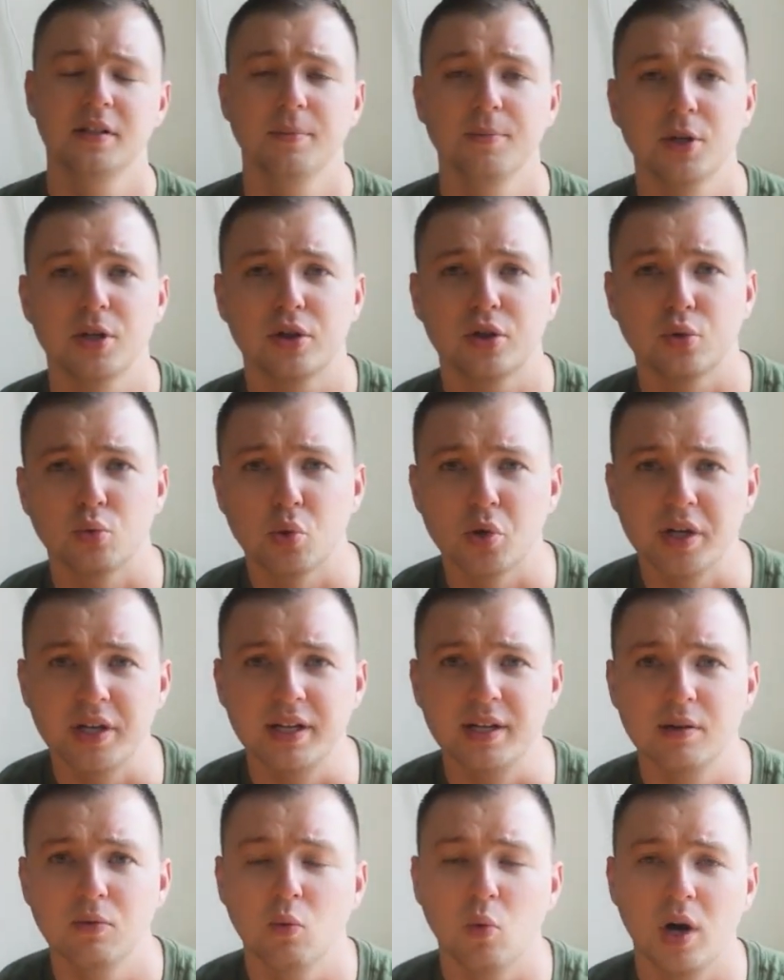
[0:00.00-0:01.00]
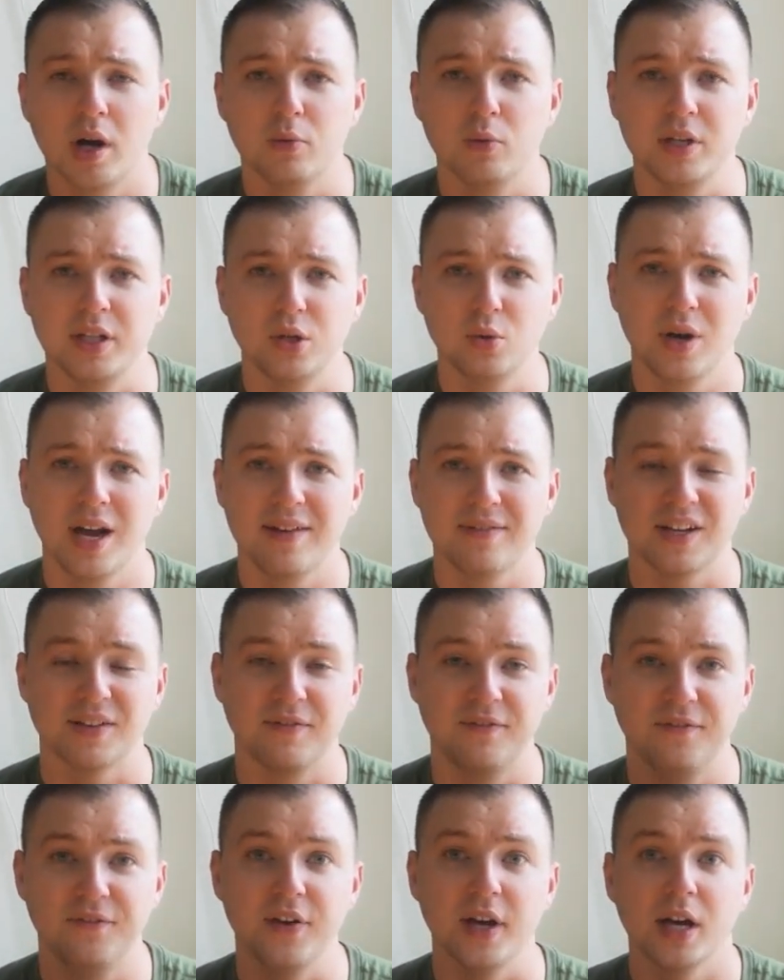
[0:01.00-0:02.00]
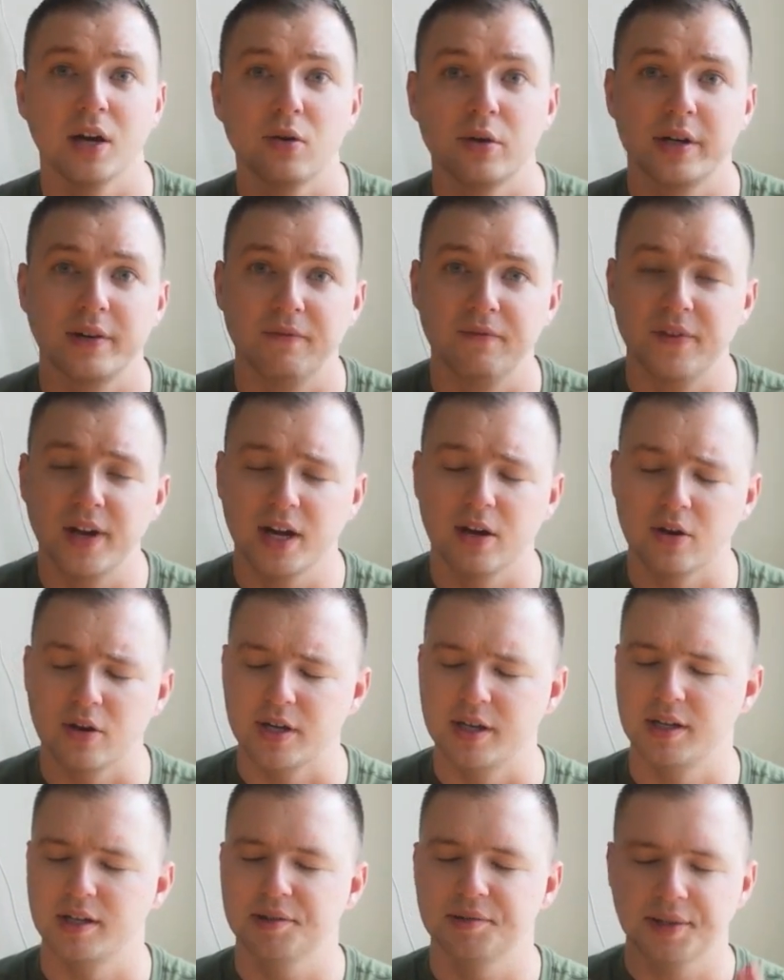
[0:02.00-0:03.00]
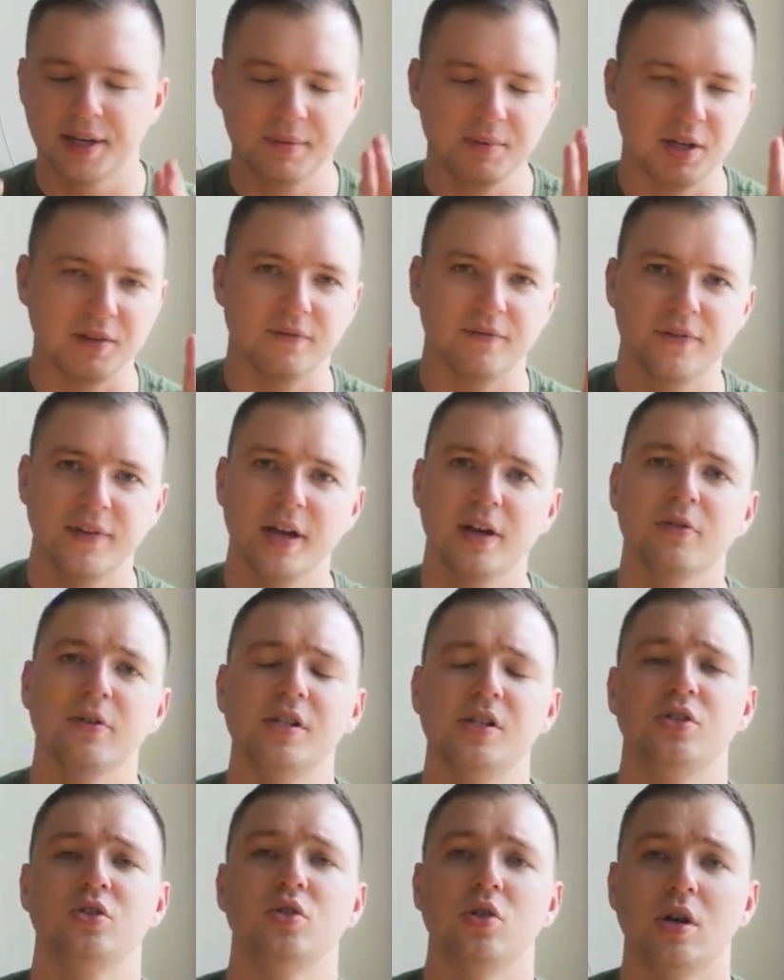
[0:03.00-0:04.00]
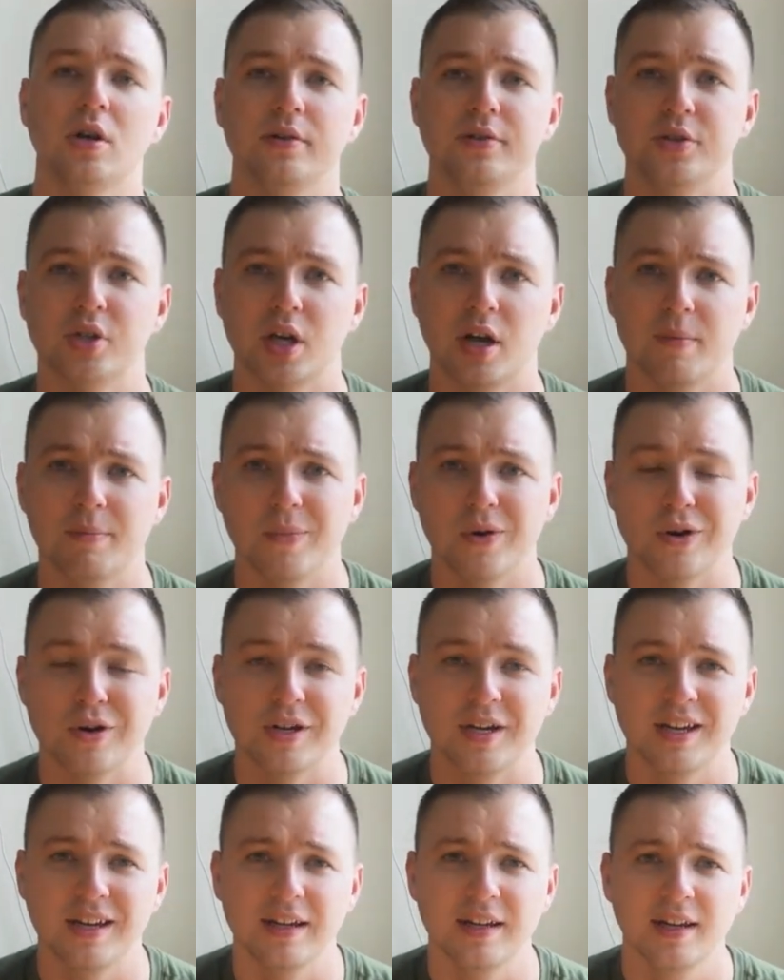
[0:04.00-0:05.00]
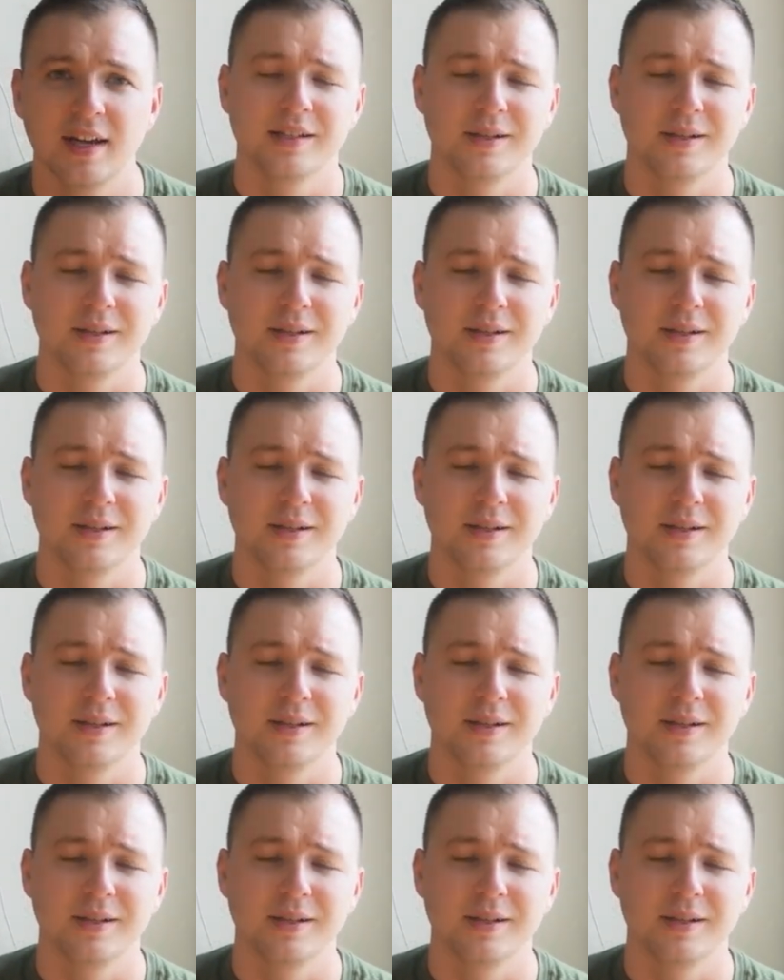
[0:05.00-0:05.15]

number 3, why we do have a very, very, and I mean very strong job market,